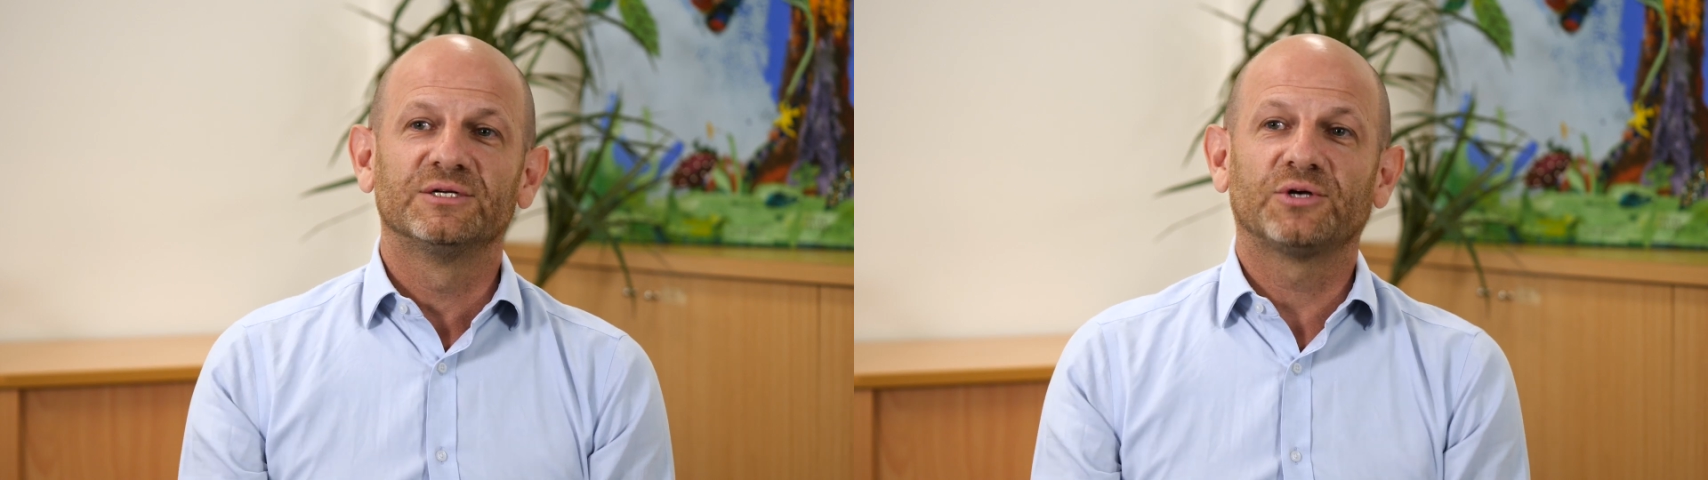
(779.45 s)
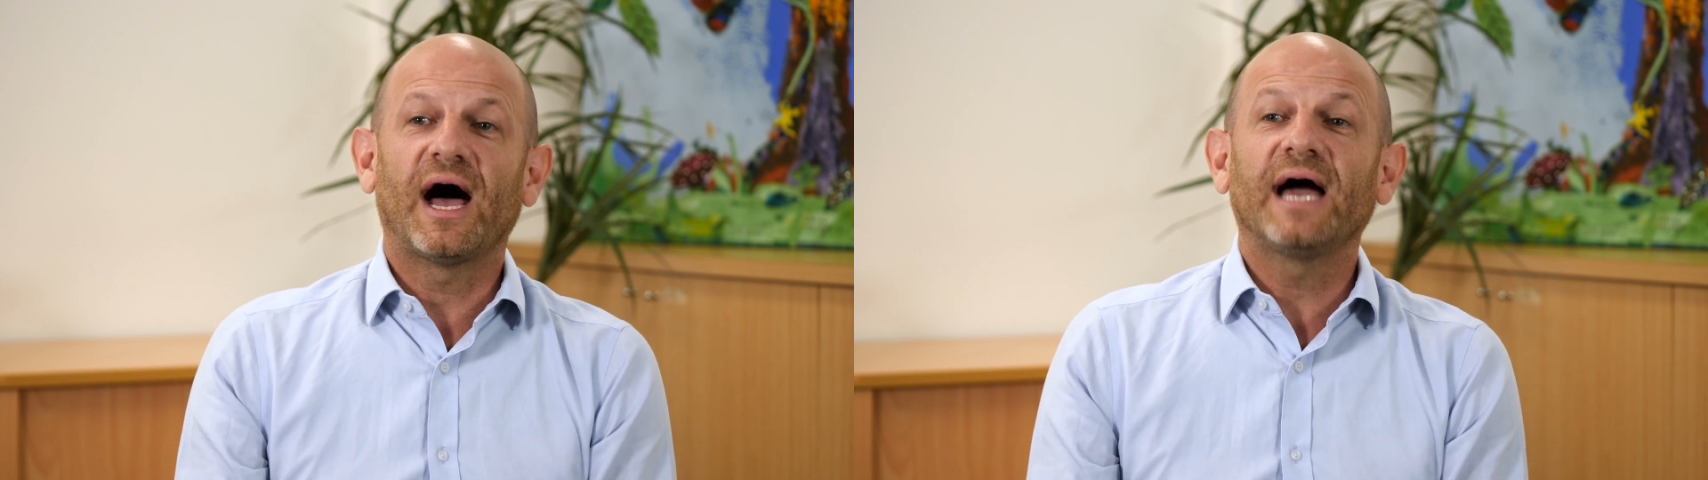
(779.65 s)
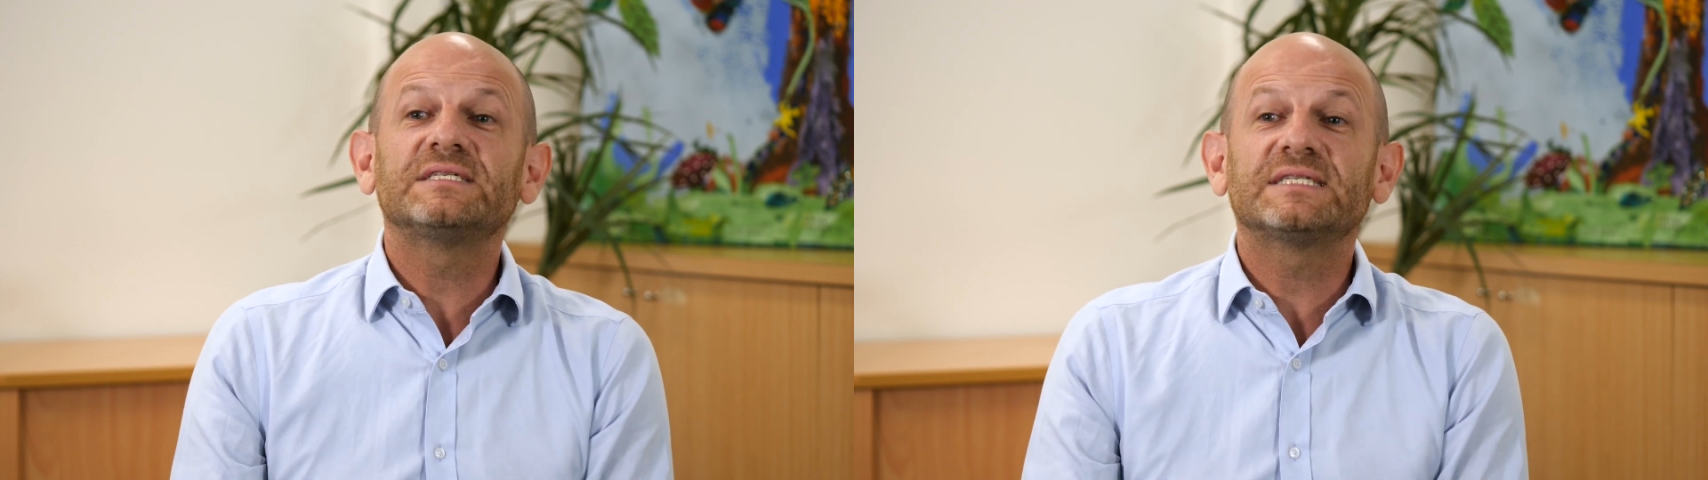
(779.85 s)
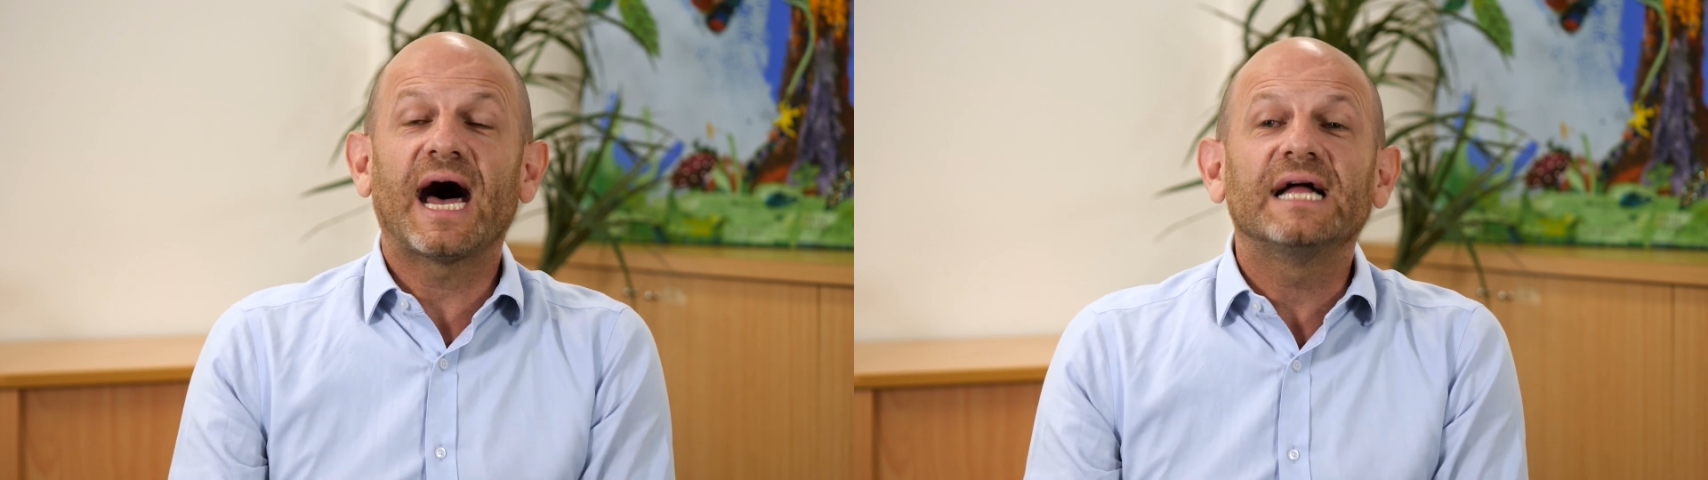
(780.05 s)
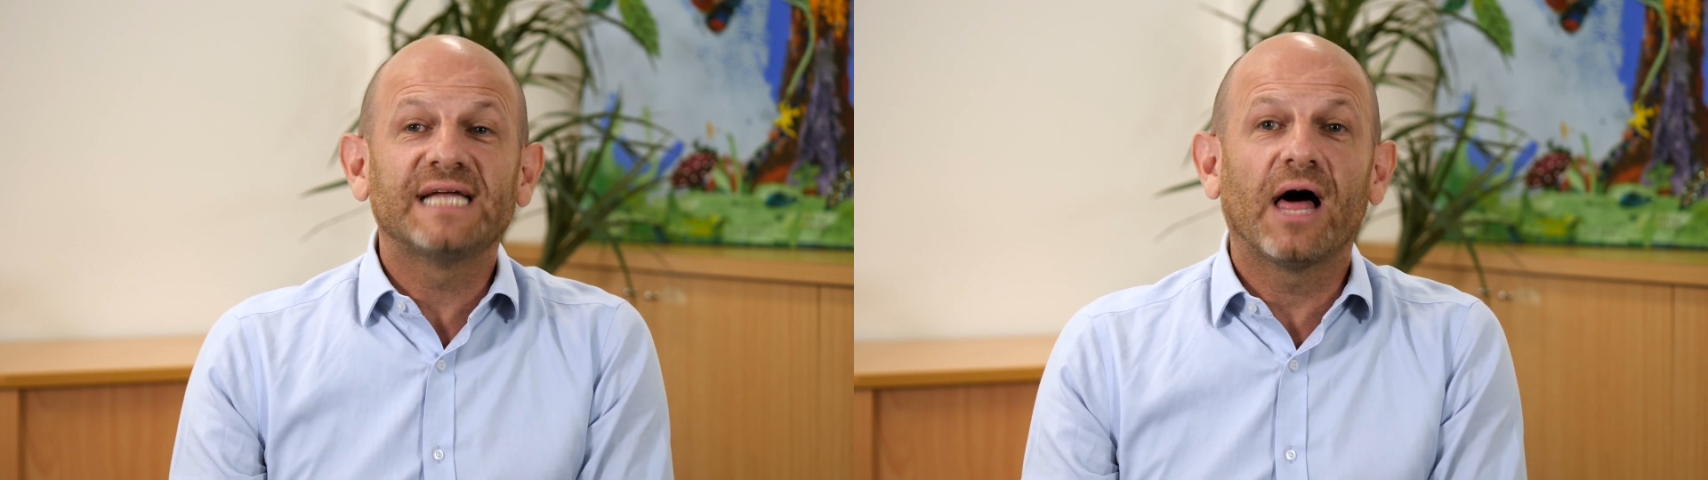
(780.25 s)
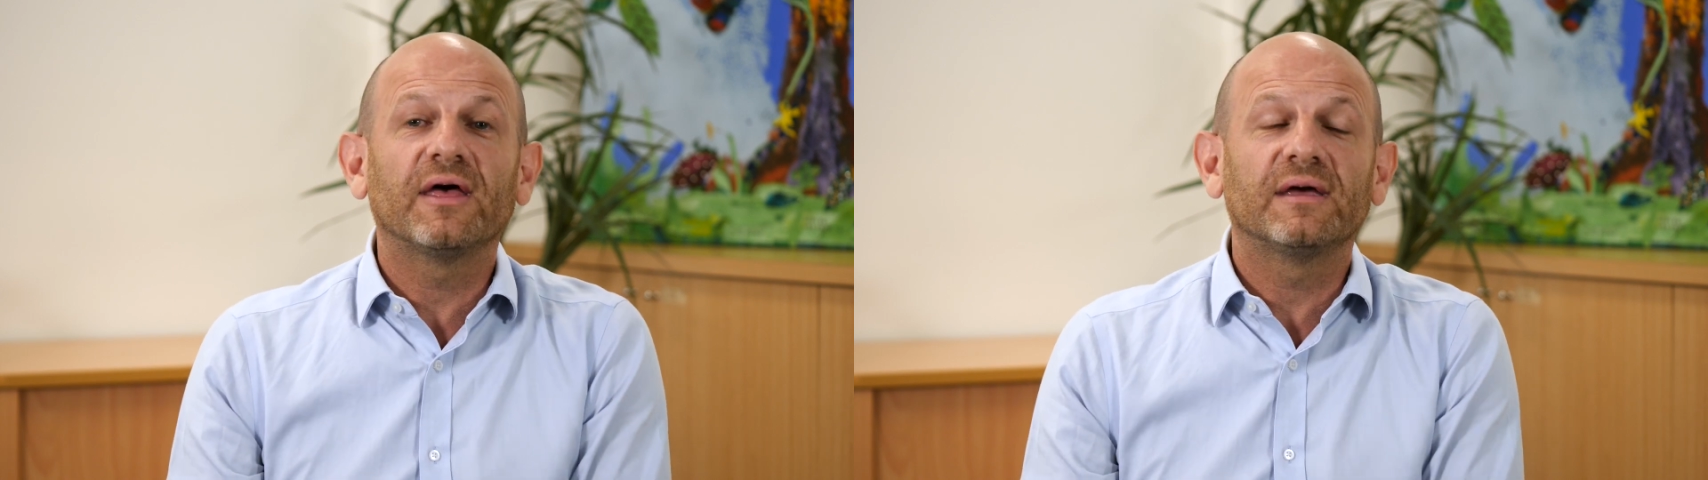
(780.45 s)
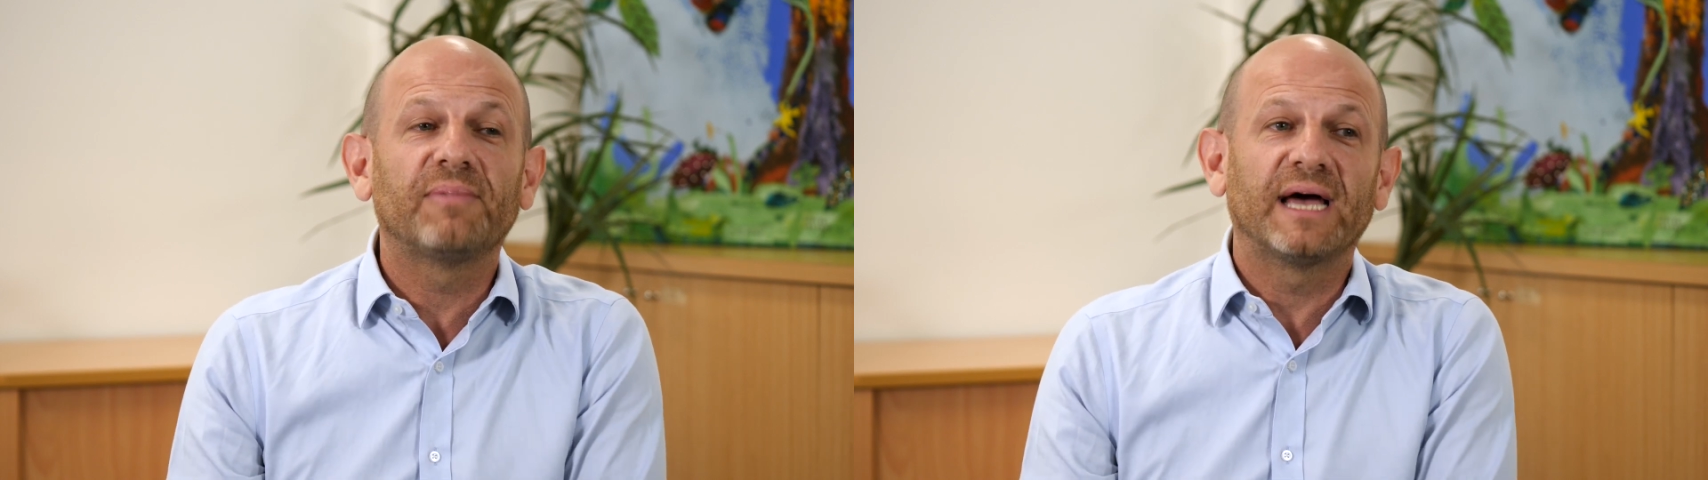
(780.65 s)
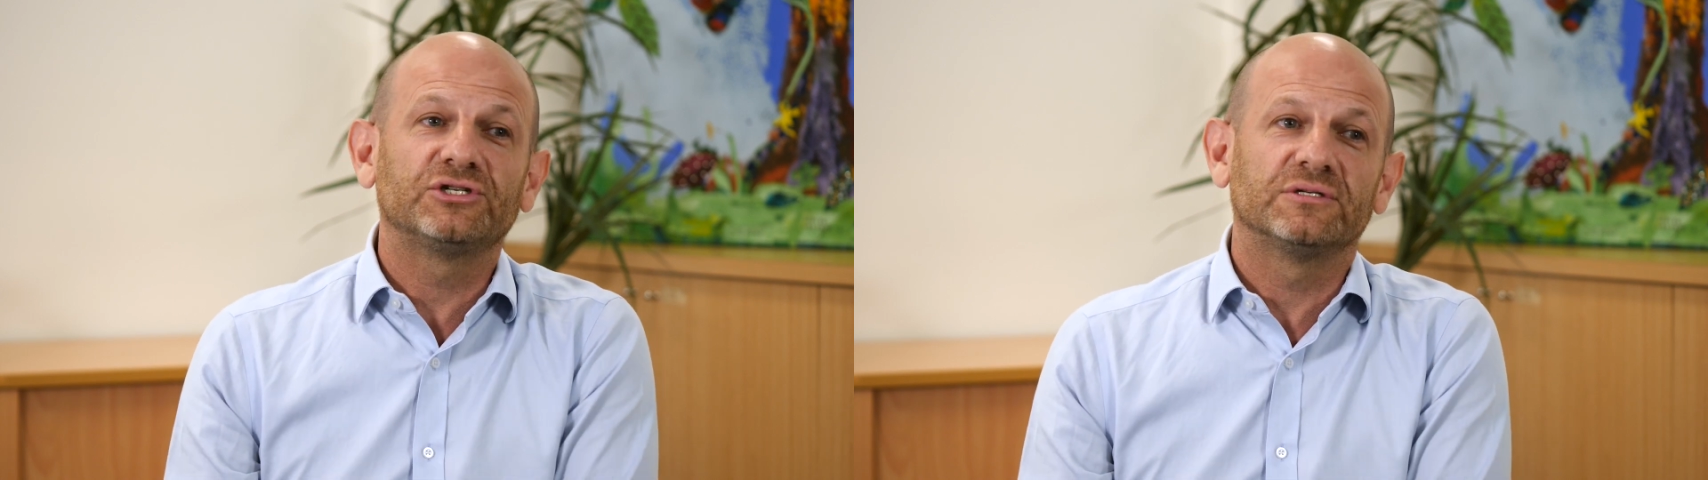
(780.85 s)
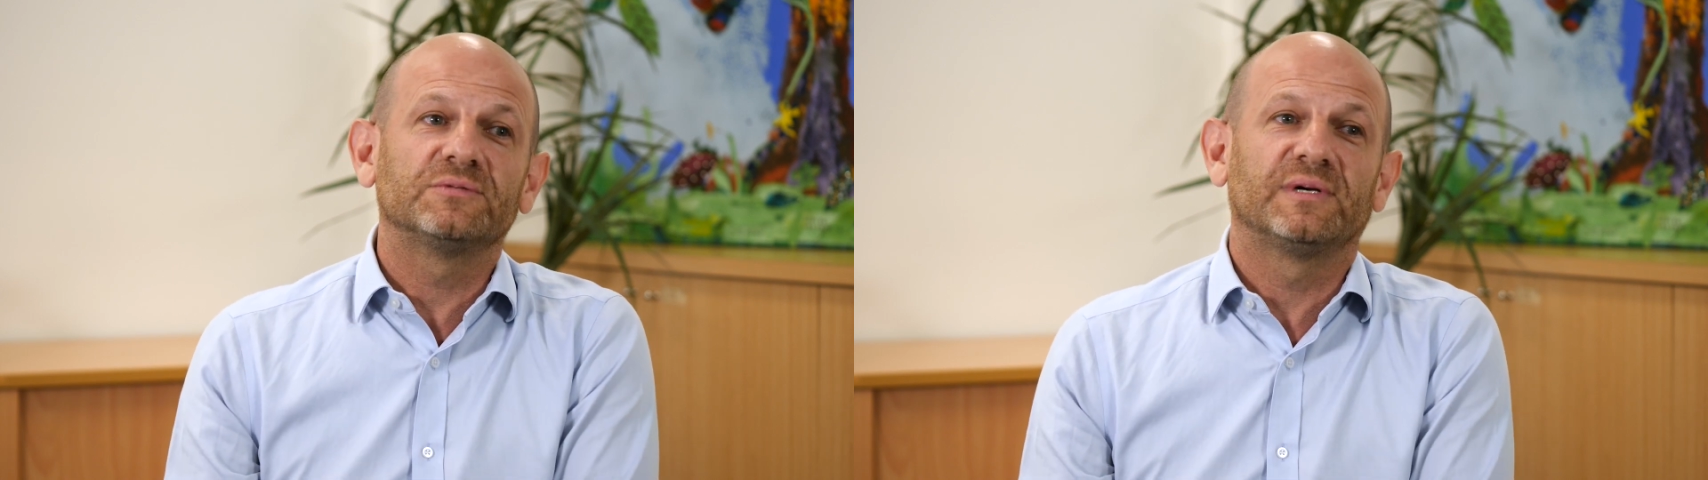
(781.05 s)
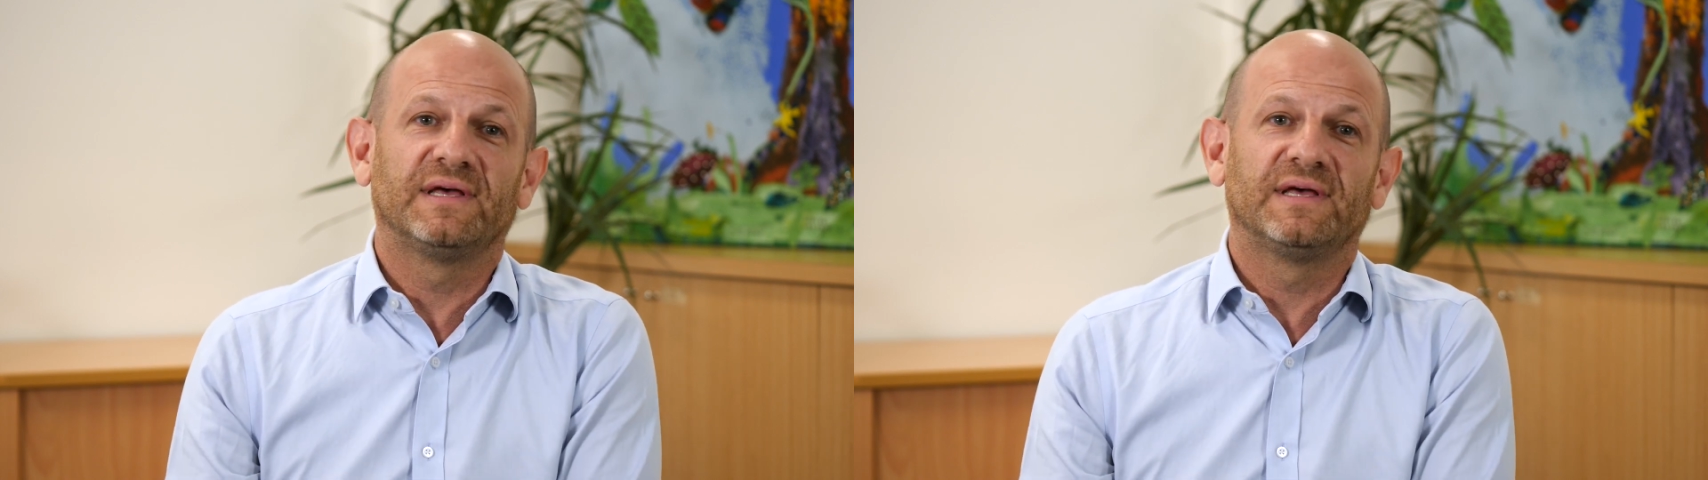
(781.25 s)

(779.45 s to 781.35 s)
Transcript: So I start telling patients